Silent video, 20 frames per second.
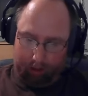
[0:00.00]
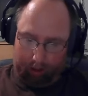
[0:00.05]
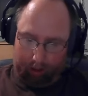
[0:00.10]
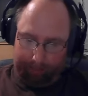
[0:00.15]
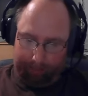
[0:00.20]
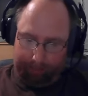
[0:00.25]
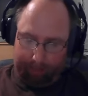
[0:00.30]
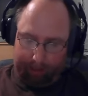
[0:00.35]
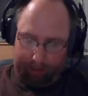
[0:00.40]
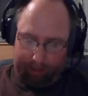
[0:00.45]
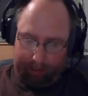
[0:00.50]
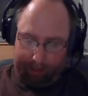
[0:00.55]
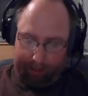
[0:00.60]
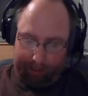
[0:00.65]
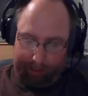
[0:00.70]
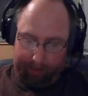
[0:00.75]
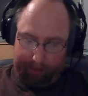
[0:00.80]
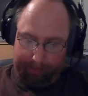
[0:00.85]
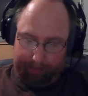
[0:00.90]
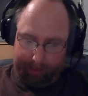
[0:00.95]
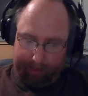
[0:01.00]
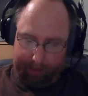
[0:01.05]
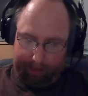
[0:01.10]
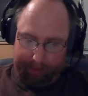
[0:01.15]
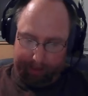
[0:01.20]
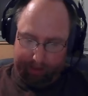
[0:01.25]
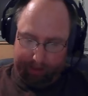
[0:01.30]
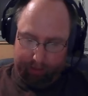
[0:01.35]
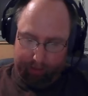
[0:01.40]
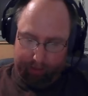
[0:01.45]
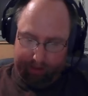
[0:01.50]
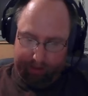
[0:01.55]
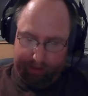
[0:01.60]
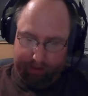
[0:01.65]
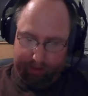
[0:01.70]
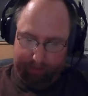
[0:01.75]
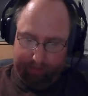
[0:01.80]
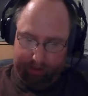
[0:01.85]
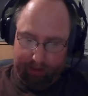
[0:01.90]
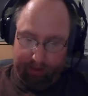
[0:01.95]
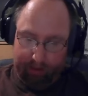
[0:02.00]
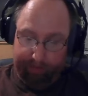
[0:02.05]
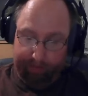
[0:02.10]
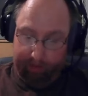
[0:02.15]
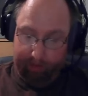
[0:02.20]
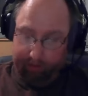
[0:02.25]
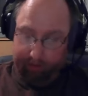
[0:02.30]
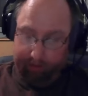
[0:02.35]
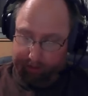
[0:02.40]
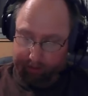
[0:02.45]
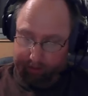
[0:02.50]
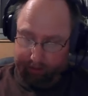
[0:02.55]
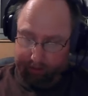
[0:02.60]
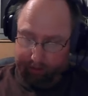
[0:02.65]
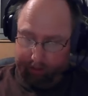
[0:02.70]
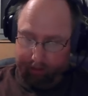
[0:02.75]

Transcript: And, and he by his wisdom delivered us.